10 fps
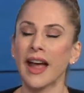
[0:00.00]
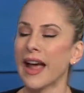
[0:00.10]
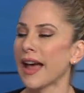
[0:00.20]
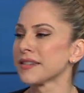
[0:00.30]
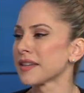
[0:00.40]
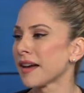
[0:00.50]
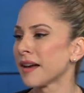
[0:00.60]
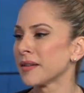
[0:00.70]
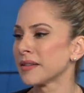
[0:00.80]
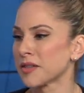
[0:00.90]
And
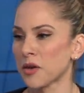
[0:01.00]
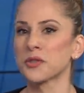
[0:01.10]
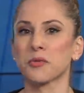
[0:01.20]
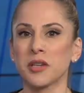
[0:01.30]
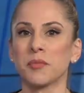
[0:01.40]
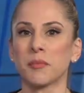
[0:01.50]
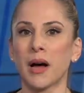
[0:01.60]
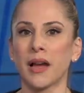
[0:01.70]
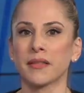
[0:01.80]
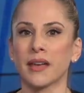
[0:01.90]
uh, let's also keep in
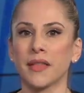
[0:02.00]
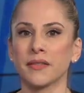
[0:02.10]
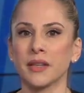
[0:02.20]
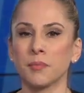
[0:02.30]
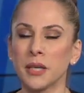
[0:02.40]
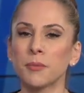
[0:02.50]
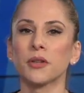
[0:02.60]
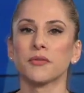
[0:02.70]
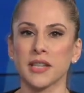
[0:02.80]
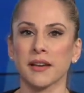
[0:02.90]
mind that the
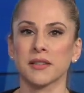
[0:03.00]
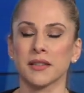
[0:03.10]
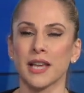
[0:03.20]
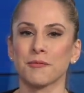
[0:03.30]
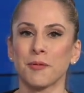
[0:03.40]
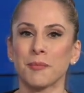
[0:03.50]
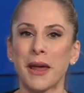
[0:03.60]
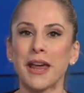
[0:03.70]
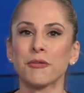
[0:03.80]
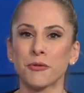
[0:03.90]
people of Texas has been
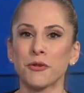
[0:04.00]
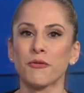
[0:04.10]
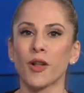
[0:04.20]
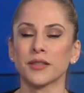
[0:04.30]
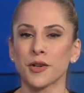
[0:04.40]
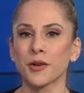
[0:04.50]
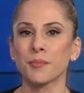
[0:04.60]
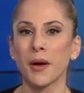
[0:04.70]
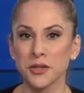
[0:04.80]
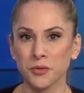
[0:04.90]
paying for the voluntary
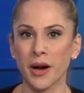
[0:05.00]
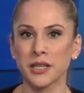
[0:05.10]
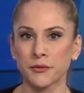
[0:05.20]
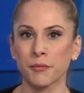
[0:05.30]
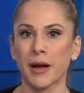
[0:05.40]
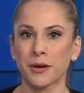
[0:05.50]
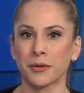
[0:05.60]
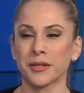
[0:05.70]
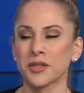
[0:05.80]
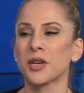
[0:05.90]
bus rides for
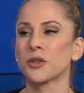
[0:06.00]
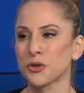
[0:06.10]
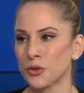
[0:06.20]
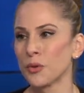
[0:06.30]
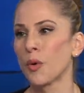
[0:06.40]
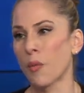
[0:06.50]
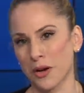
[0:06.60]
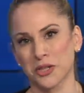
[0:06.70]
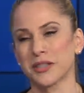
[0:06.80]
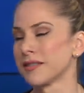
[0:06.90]
migrants to
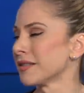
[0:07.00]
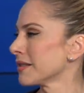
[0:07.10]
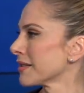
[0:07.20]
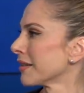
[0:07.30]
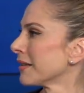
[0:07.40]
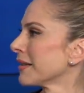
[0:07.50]
Washington, D.C.